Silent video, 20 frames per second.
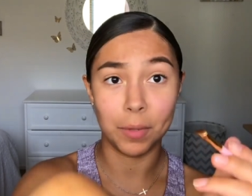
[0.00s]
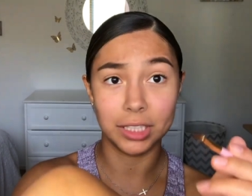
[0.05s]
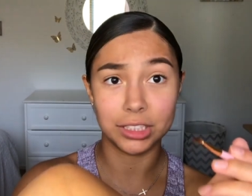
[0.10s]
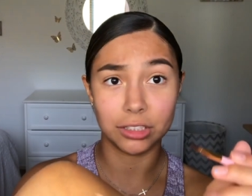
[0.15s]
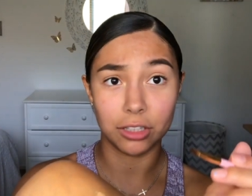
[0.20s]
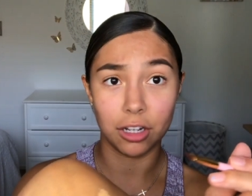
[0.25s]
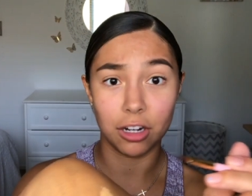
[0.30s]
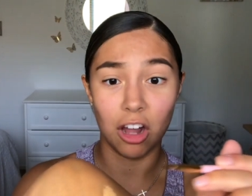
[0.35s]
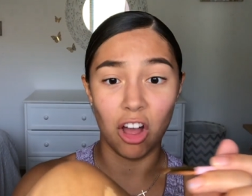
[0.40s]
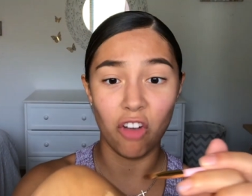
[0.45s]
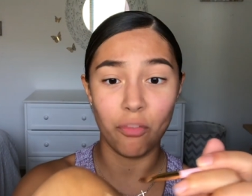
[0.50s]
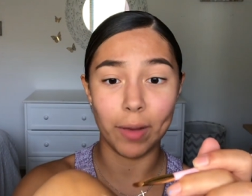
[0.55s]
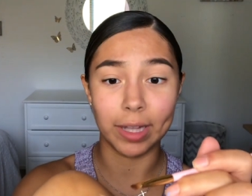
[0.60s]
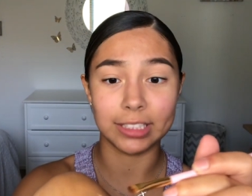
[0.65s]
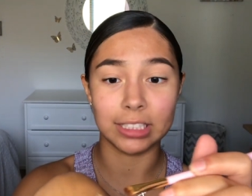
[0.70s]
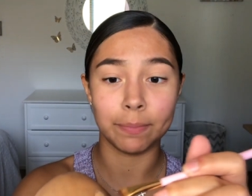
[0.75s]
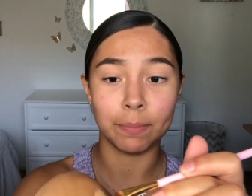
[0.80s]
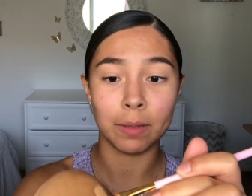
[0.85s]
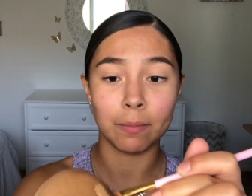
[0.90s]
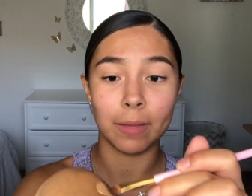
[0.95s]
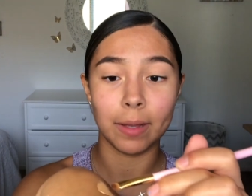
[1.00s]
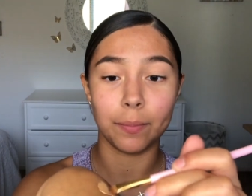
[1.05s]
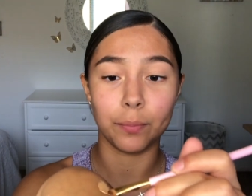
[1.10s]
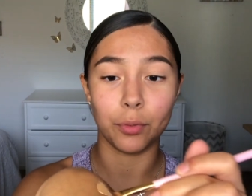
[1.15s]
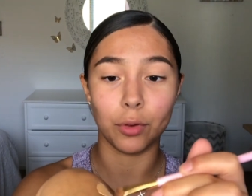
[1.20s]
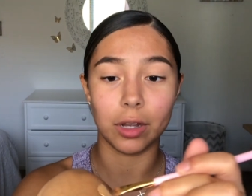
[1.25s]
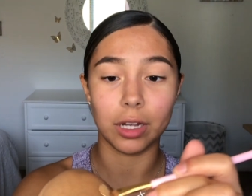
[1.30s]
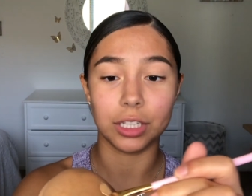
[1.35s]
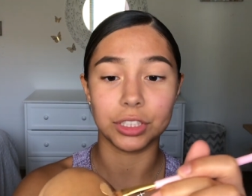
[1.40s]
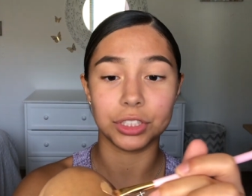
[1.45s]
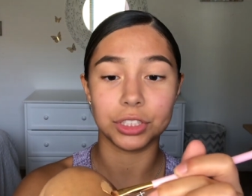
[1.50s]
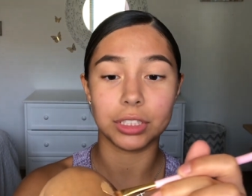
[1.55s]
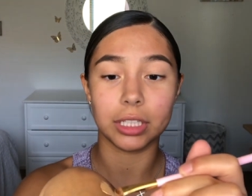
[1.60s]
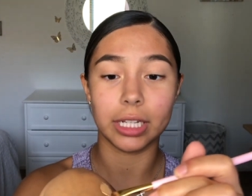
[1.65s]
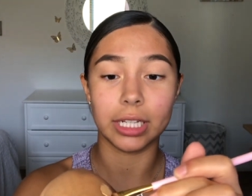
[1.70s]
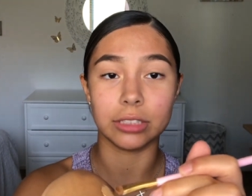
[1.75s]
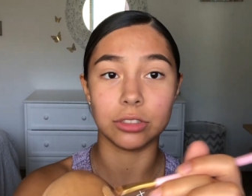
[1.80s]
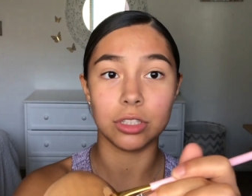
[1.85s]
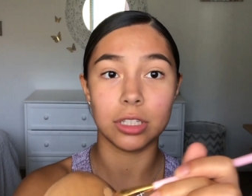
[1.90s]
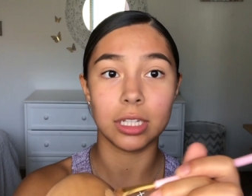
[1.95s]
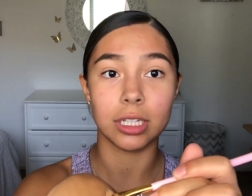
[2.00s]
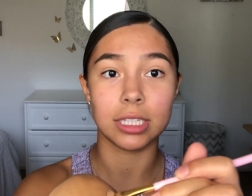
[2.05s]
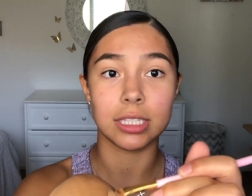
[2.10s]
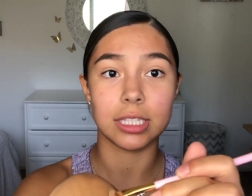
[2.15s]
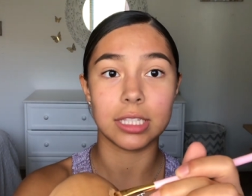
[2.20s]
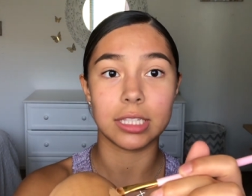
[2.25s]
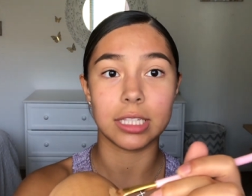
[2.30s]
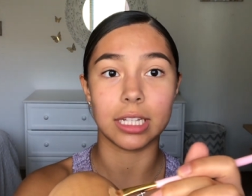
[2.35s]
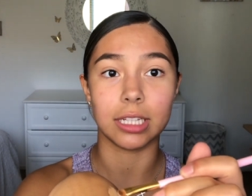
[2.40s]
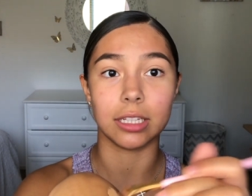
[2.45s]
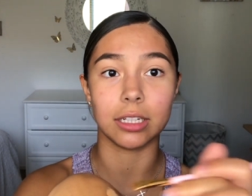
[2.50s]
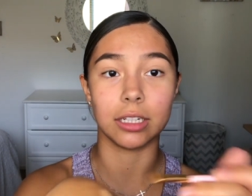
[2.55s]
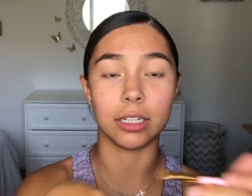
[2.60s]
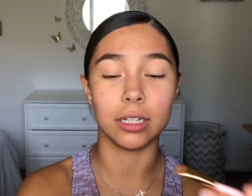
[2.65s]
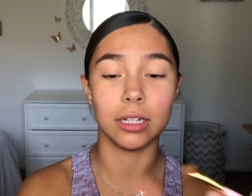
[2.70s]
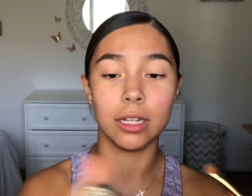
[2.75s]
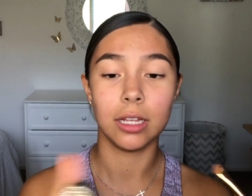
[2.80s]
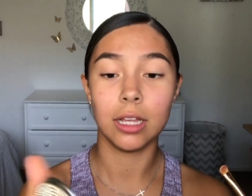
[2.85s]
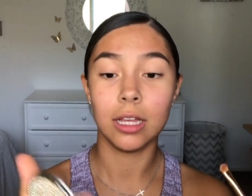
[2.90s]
start off by dipping my brush into the concealer,